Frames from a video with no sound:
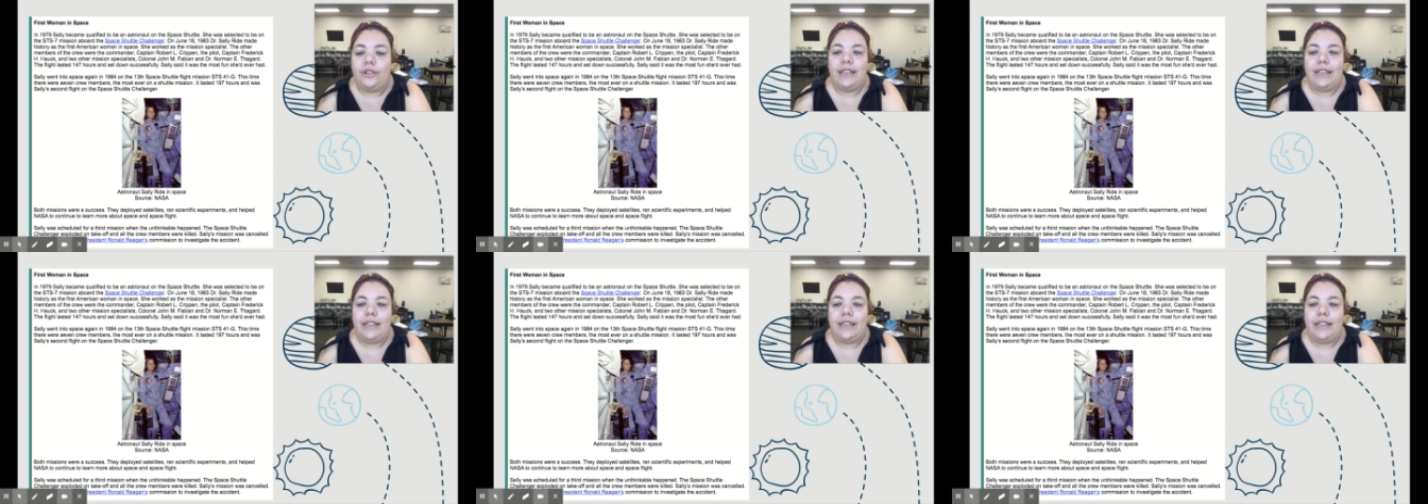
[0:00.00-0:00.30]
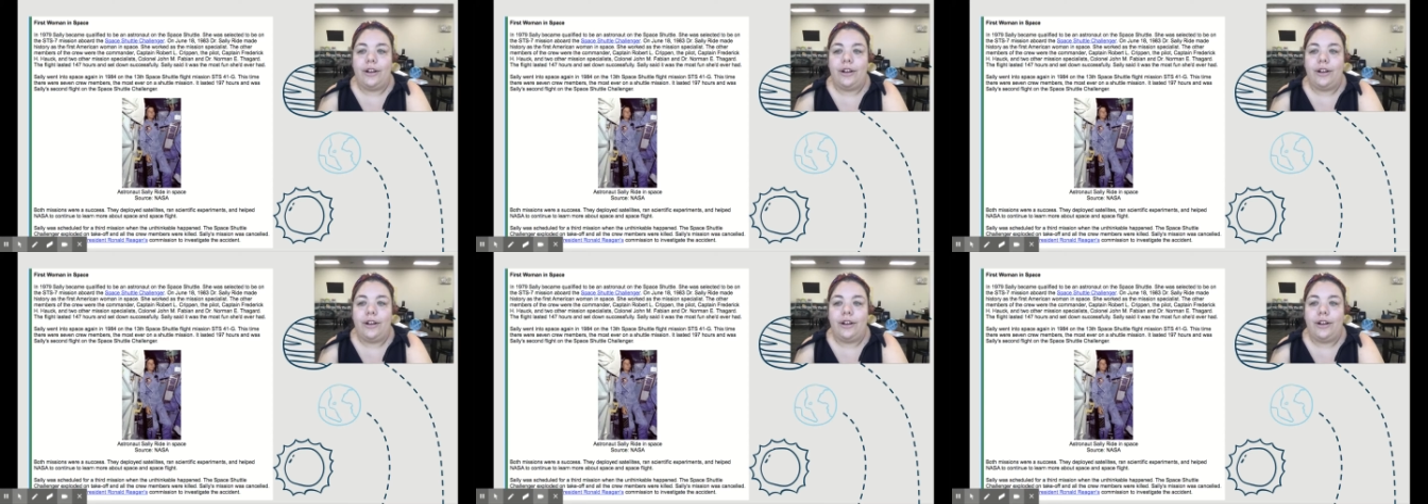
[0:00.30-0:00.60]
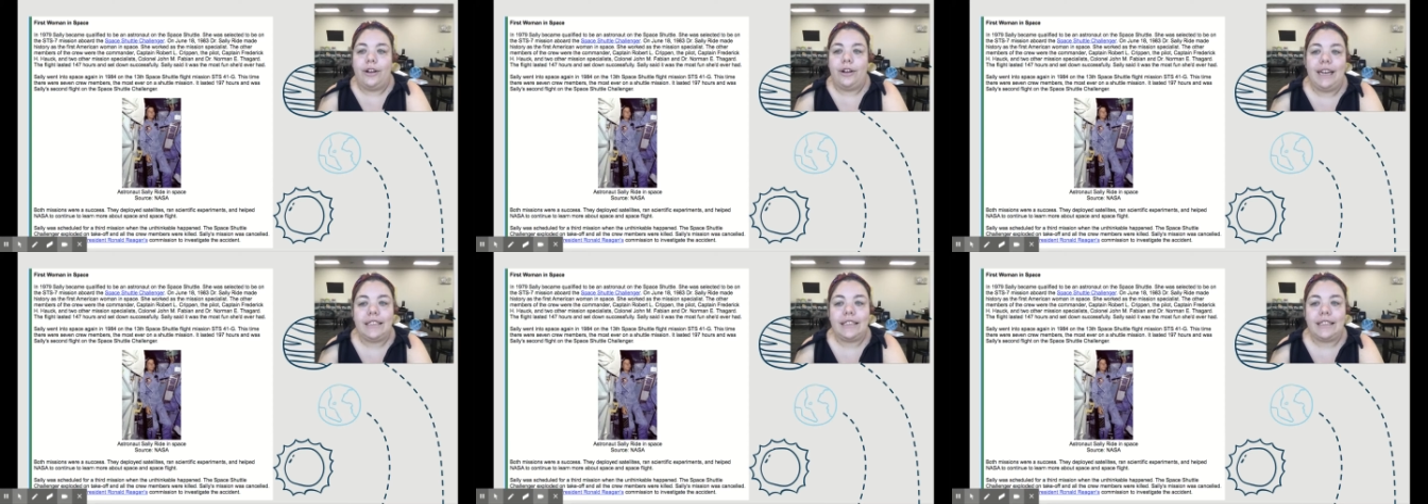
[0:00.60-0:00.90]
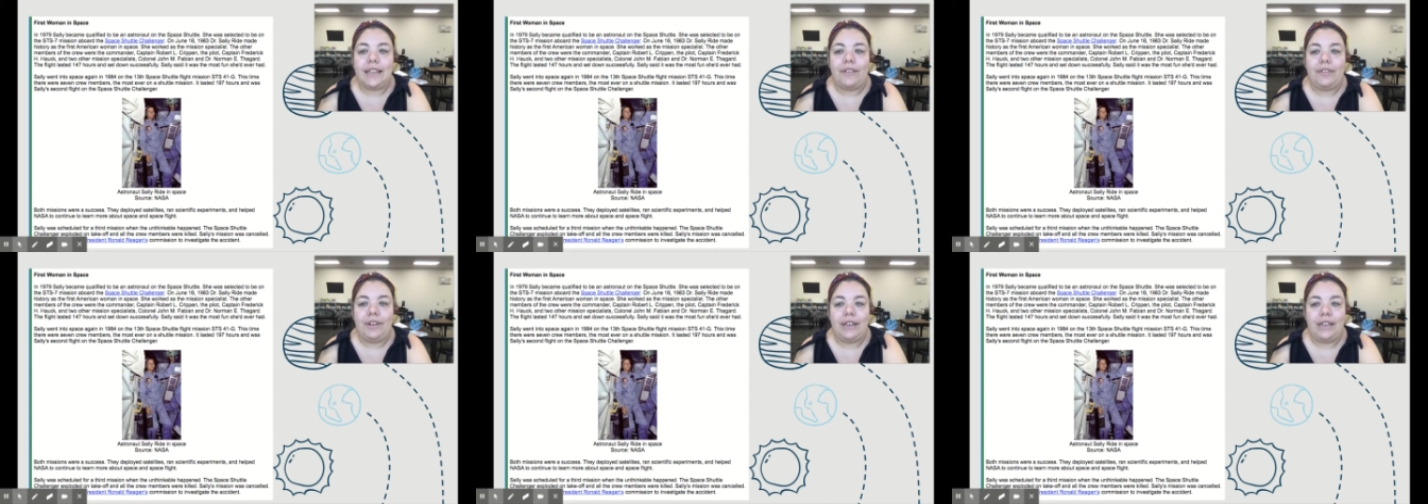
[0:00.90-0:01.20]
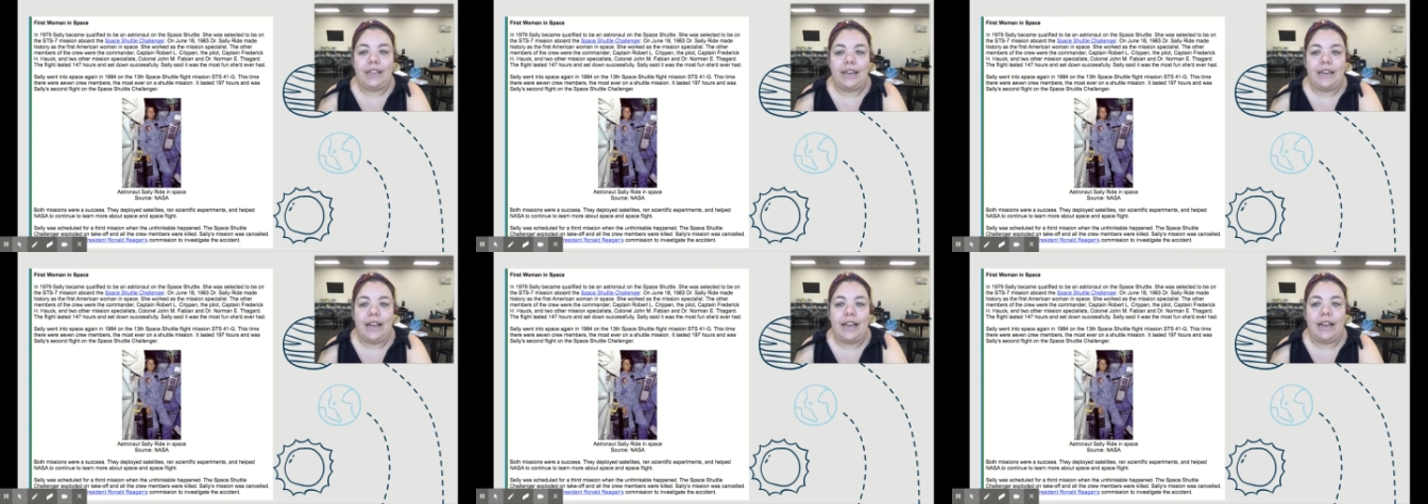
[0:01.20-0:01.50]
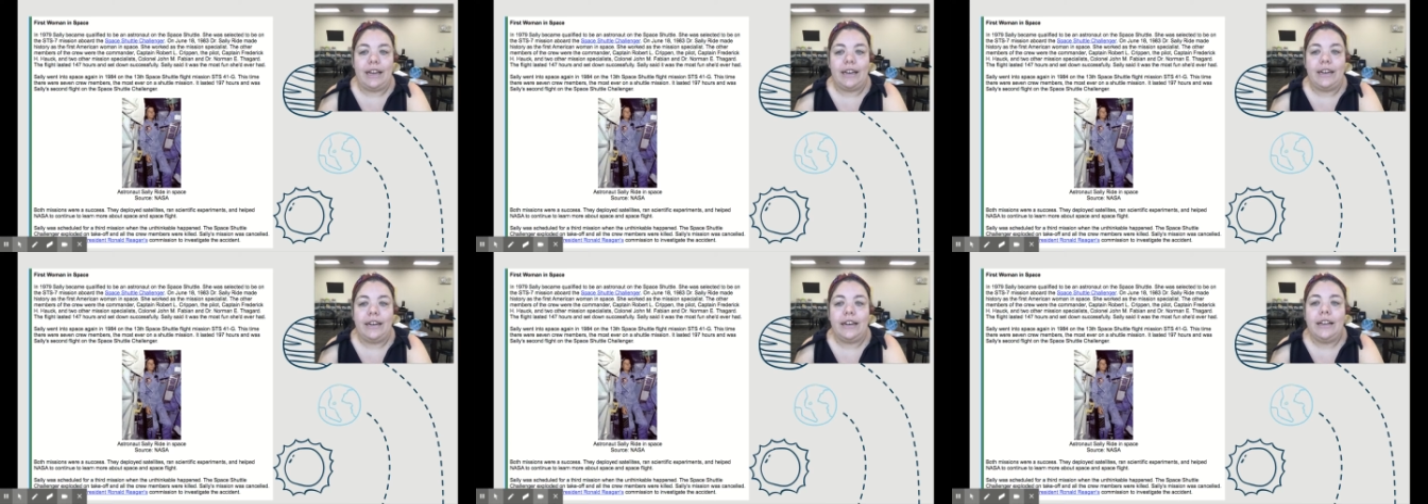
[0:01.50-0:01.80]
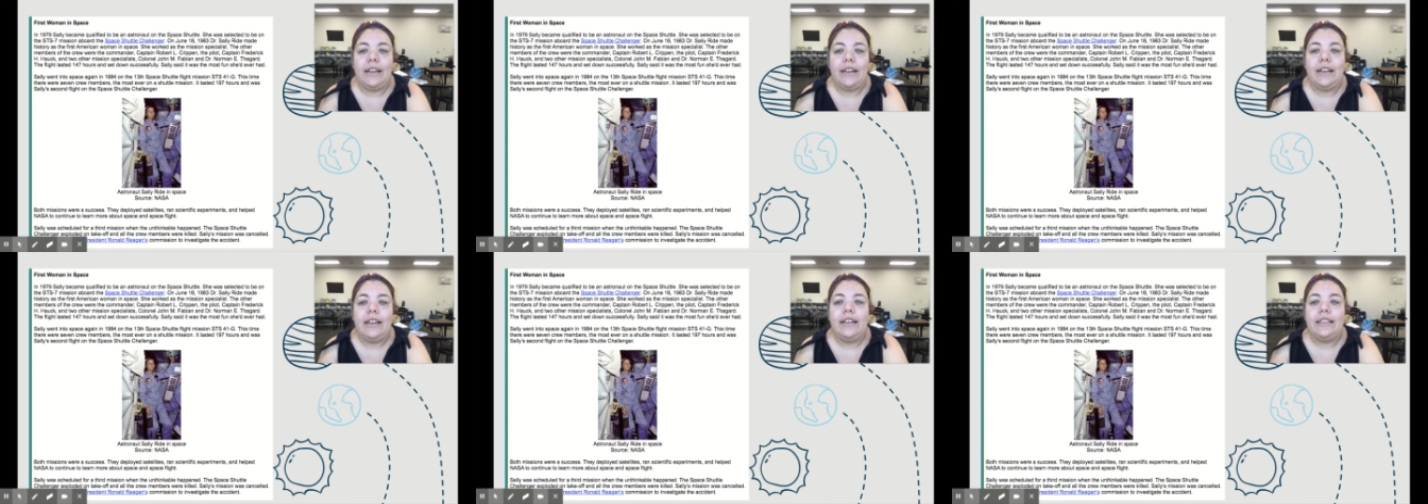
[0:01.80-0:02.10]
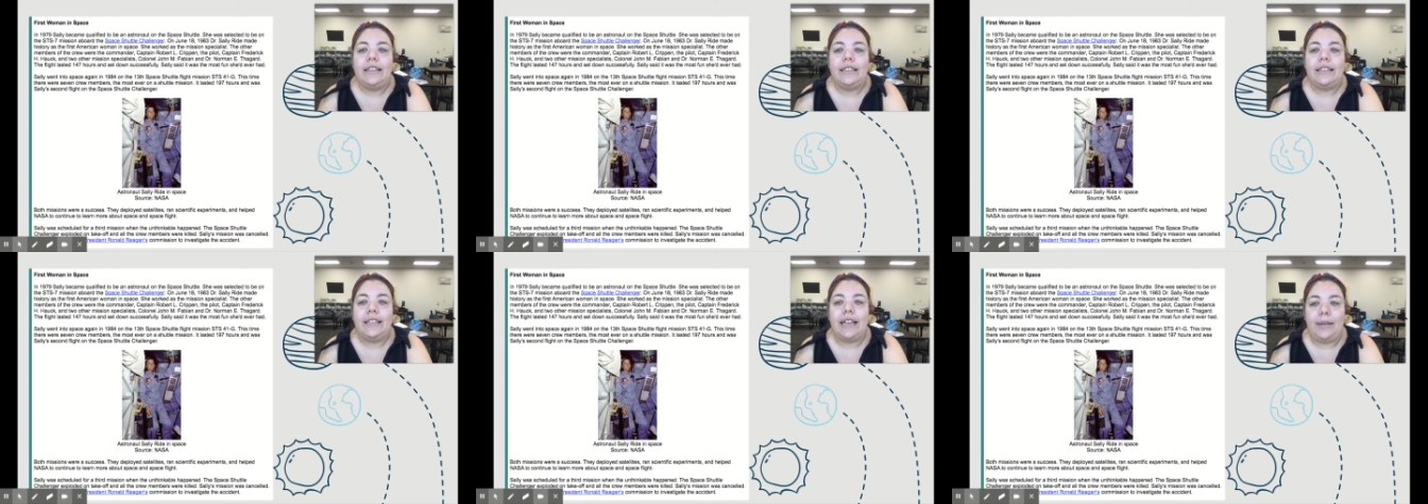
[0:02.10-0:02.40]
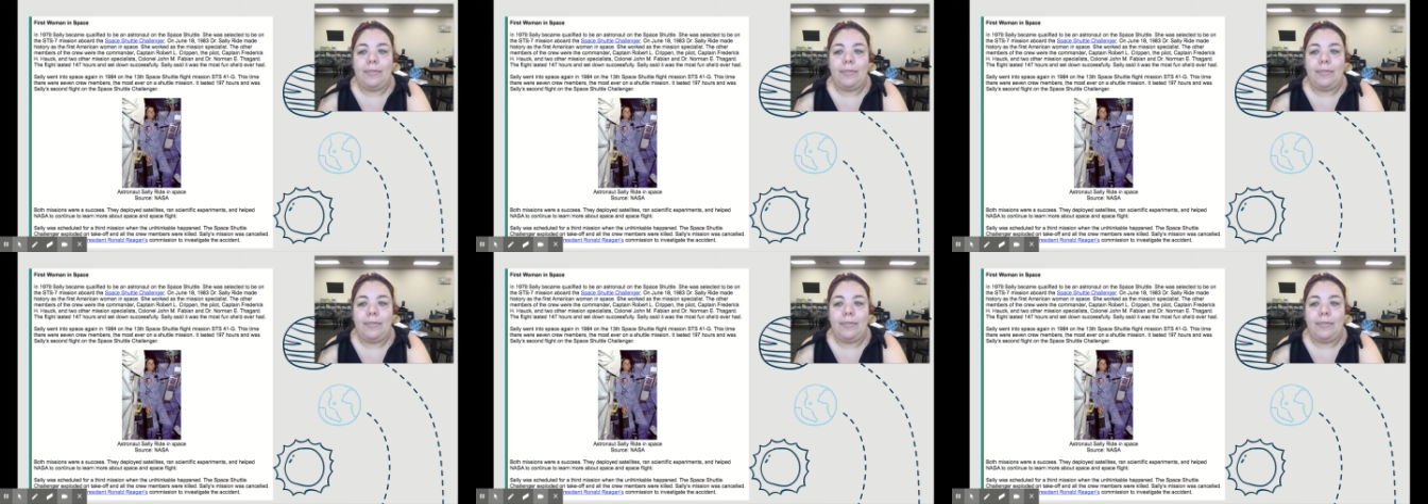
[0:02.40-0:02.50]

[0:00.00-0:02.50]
In 1979, Sally